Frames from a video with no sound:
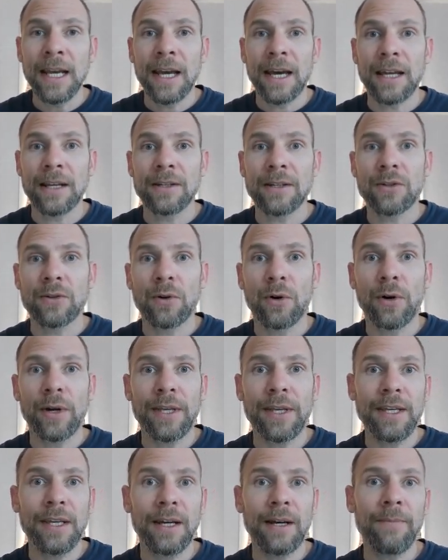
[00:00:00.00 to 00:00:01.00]
And so
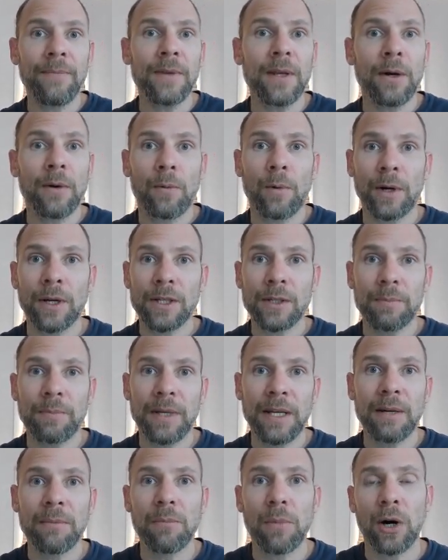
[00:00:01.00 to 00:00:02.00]
here, what is
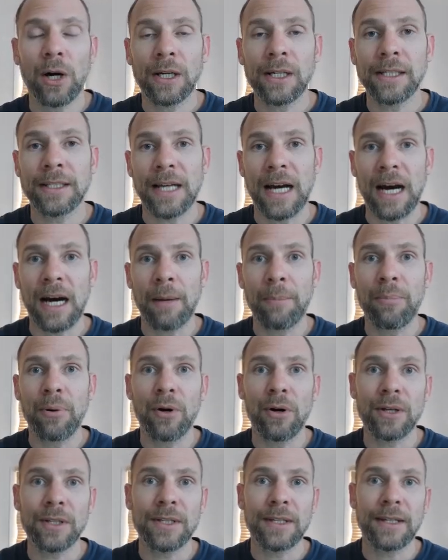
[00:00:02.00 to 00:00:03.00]
being modeled are
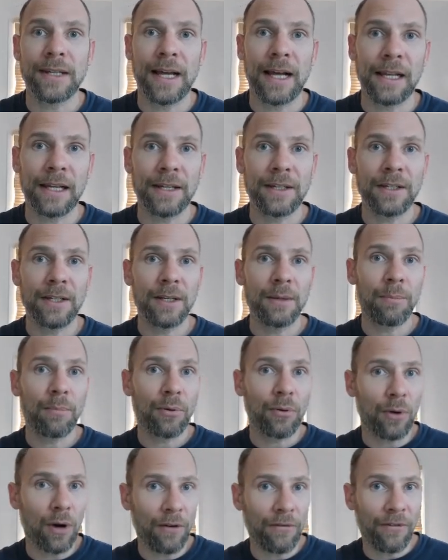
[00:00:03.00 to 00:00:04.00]
personality
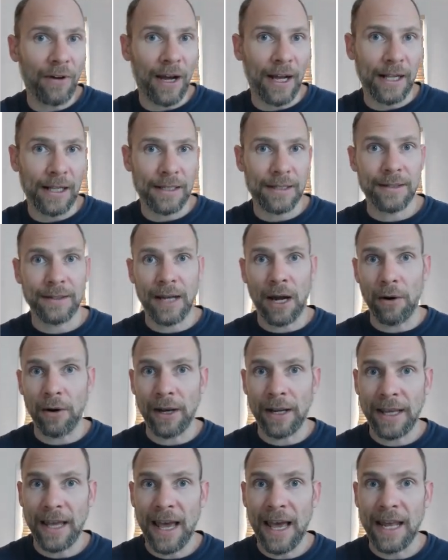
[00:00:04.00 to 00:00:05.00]
profiles. Now
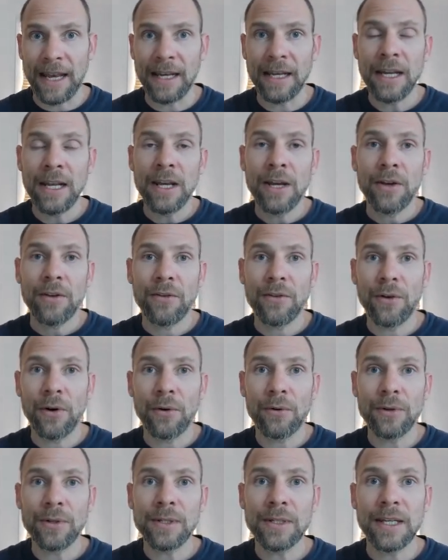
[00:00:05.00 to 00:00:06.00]
again,
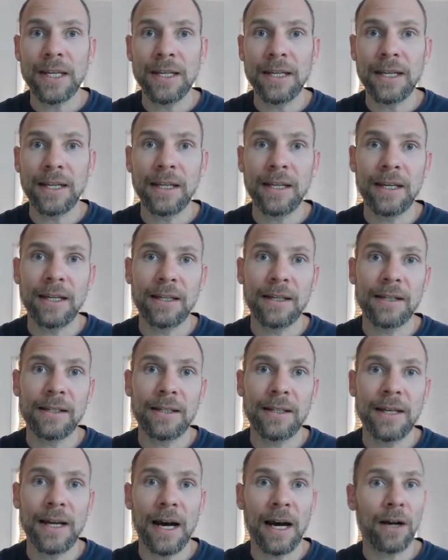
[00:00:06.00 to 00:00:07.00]
those indicators
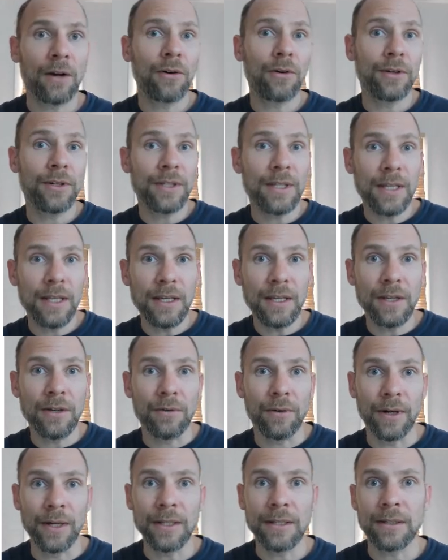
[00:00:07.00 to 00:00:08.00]
here are
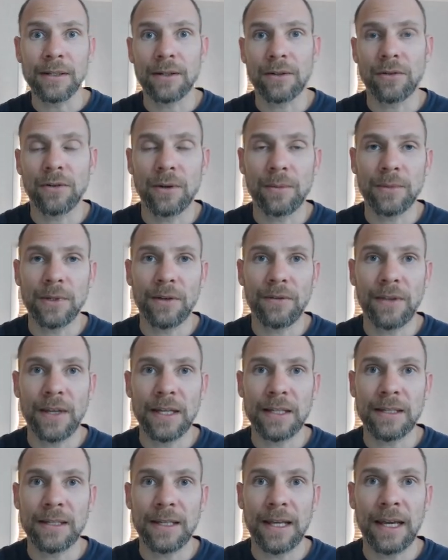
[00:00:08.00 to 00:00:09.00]
continuous in terms of
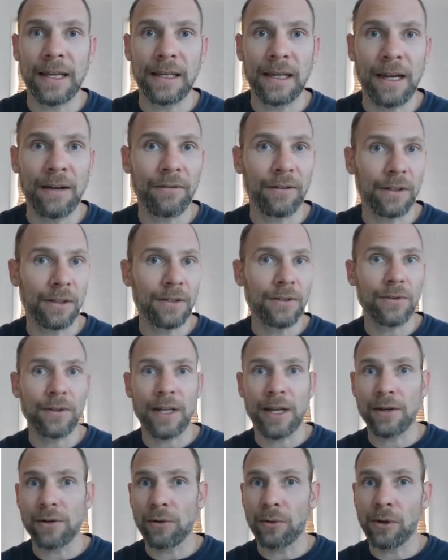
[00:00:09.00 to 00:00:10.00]
their scale level, so
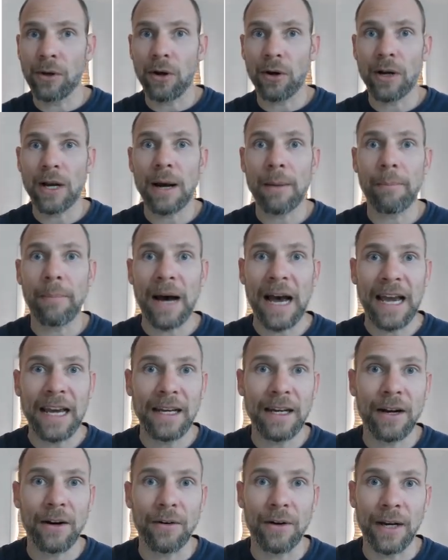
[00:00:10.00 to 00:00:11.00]
they're no longer
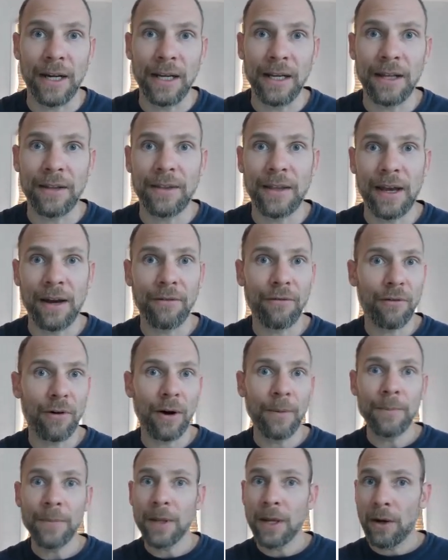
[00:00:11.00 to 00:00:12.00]
binary, and
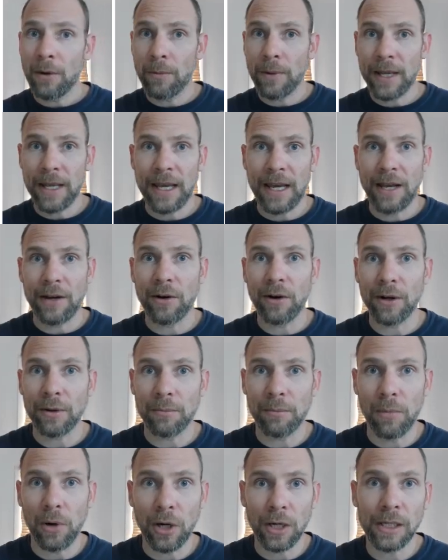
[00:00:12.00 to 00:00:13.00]
therefore we cannot
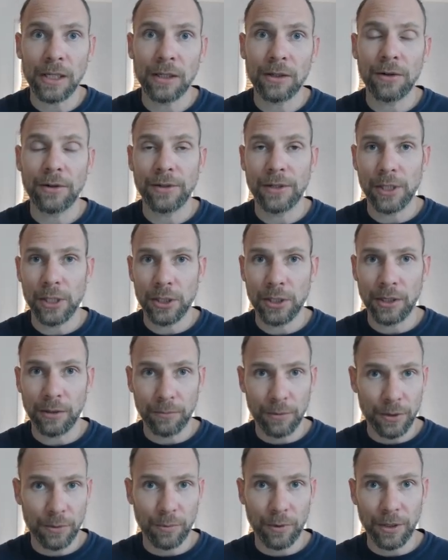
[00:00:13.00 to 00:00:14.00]
model conditional
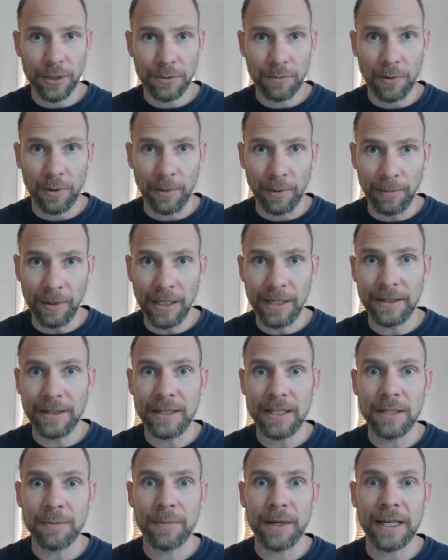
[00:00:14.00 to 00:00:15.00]
response
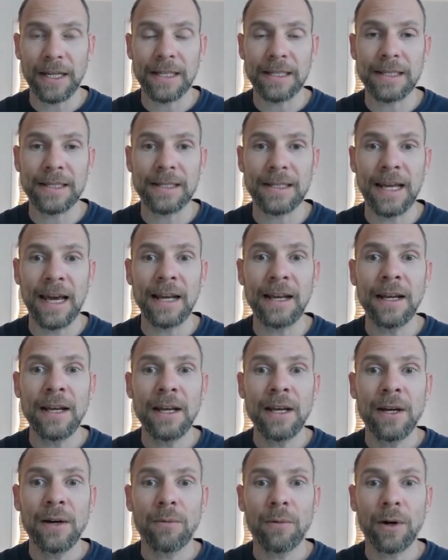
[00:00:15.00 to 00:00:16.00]
probabilities, but instead
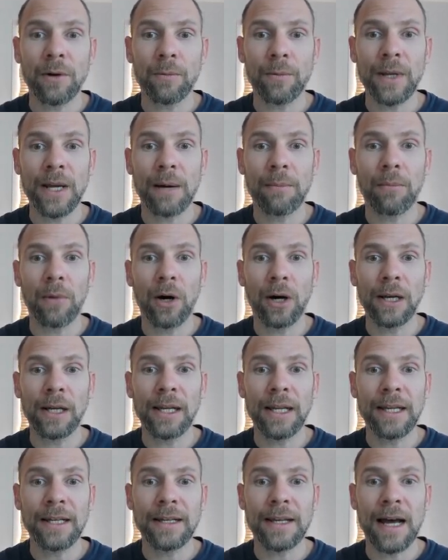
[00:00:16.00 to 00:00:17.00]
what we are
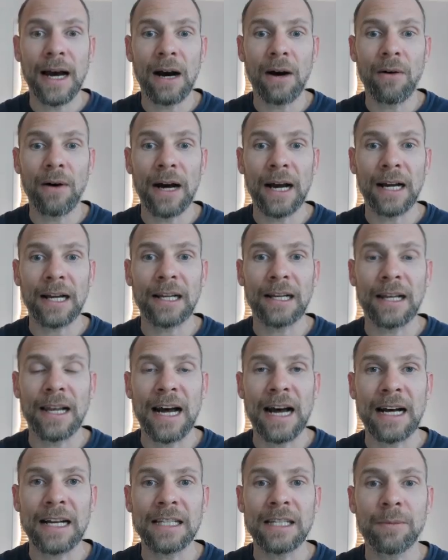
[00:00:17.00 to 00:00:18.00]
modeling now are
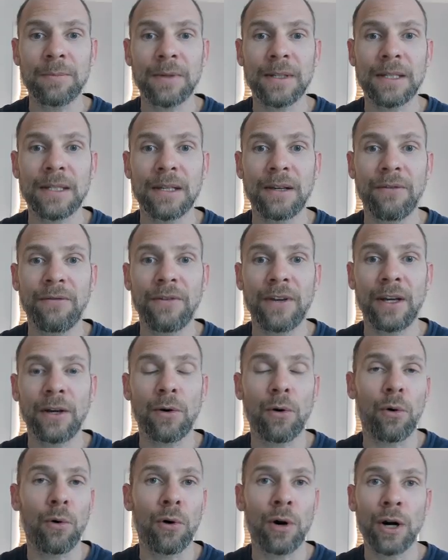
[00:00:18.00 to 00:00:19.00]

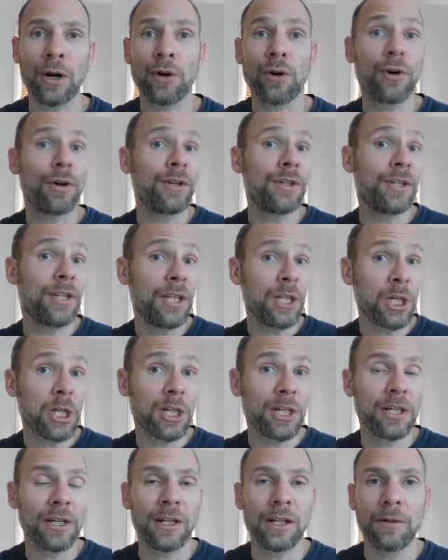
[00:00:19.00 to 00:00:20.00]
class-specific or
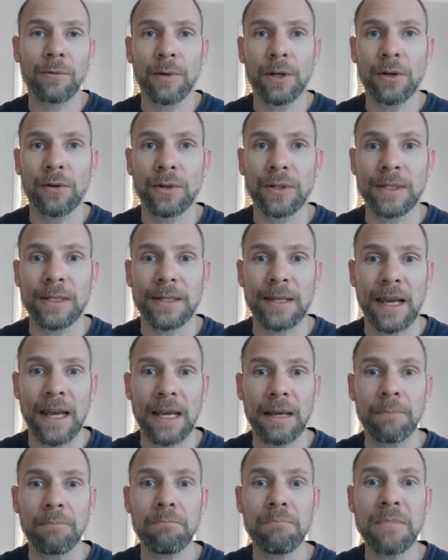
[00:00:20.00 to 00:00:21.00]
conditional, we could
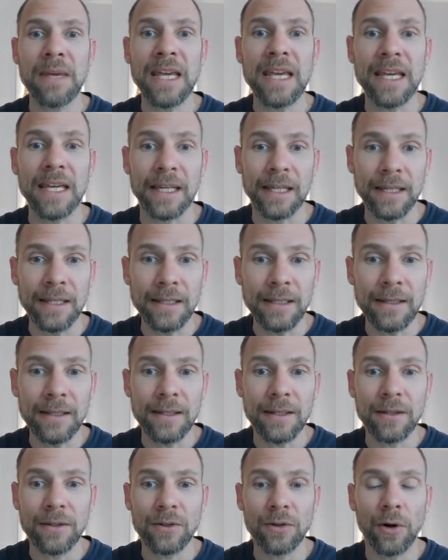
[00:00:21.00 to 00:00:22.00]
say, means.
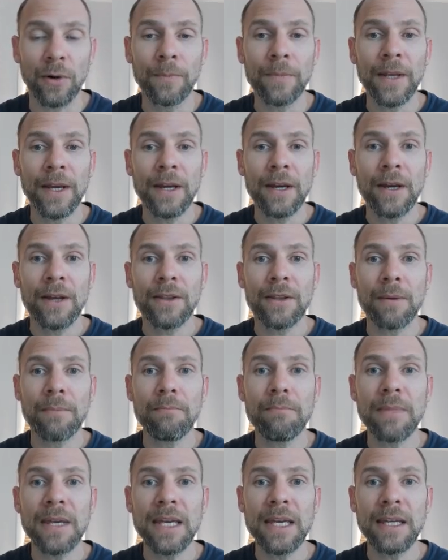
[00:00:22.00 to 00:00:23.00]
So the
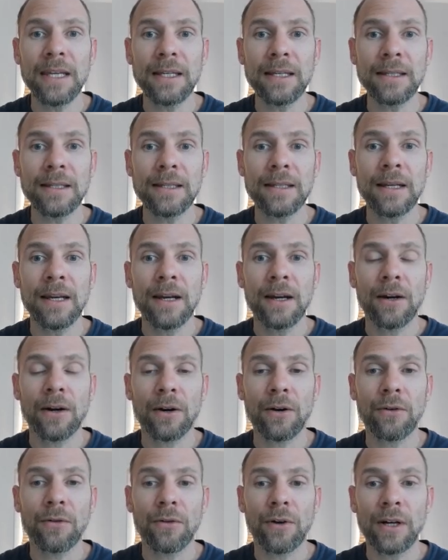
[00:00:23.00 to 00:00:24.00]
means
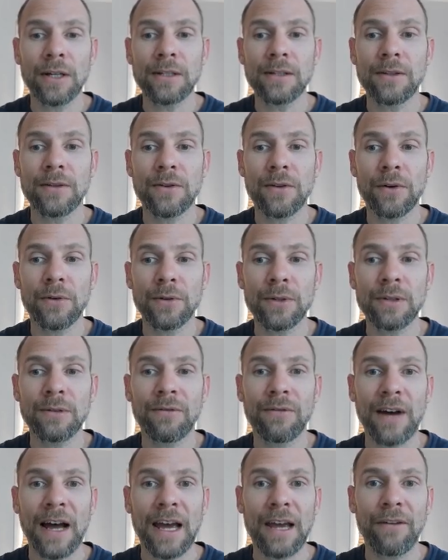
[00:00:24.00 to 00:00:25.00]
across those
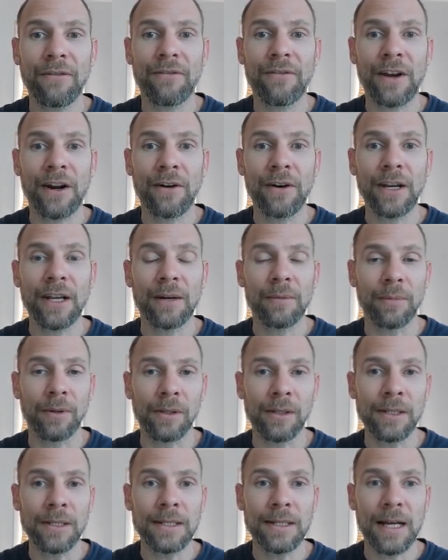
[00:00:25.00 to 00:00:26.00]
five
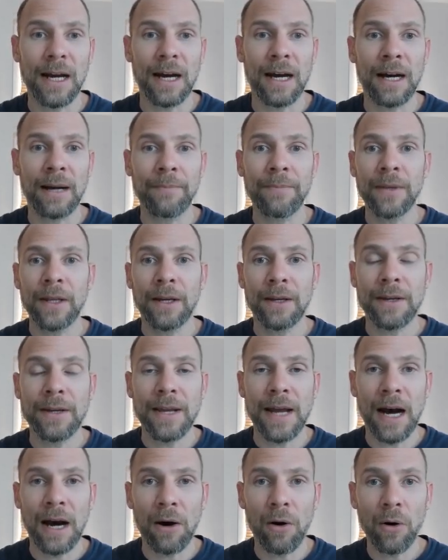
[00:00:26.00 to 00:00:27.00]
variables are
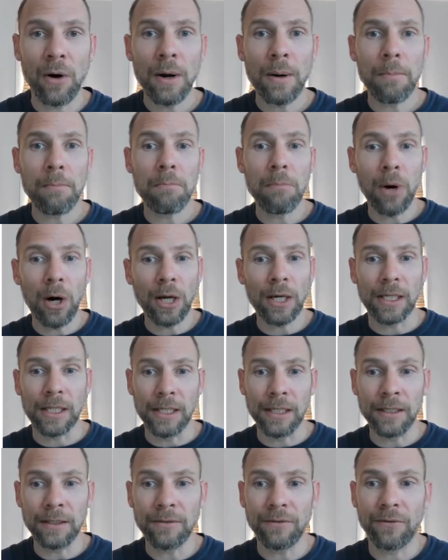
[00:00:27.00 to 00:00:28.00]
now
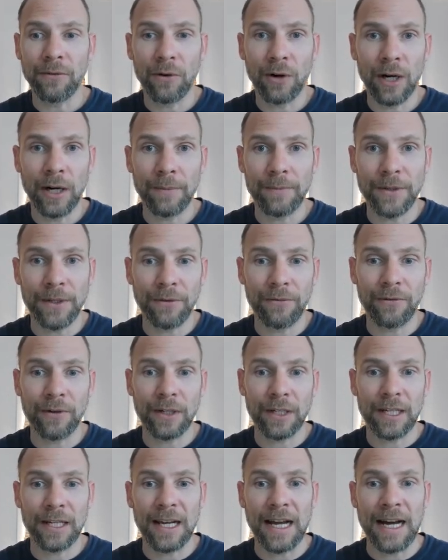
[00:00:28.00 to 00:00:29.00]
modeled for
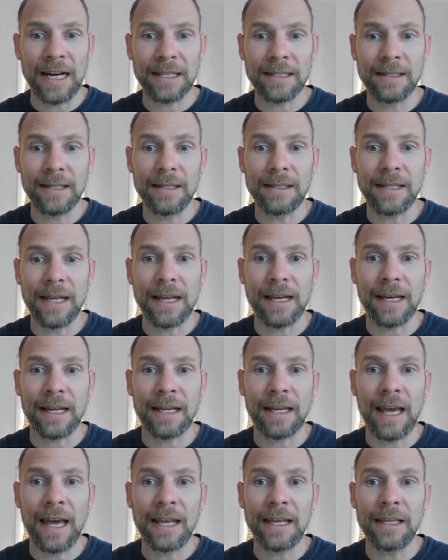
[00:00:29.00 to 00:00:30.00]
different classes. And
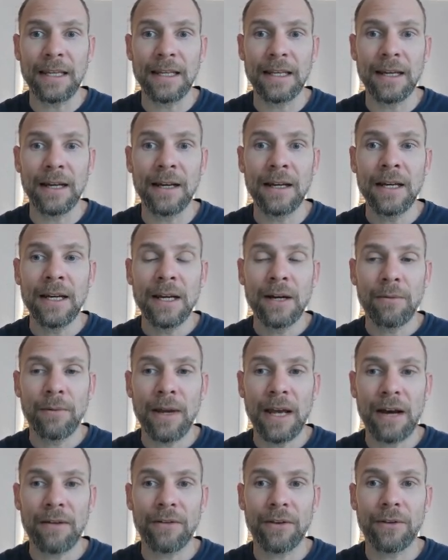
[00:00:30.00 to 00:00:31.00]
again, here we
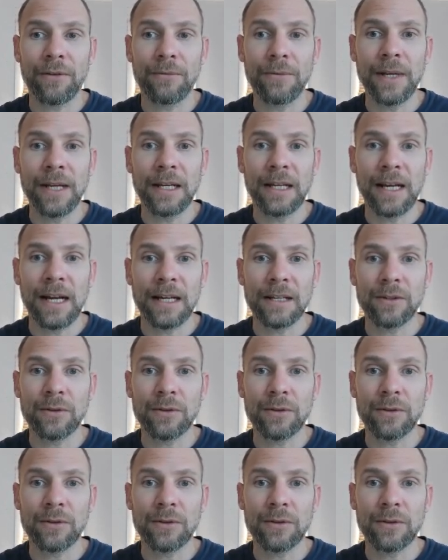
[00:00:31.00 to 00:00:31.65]
have a three class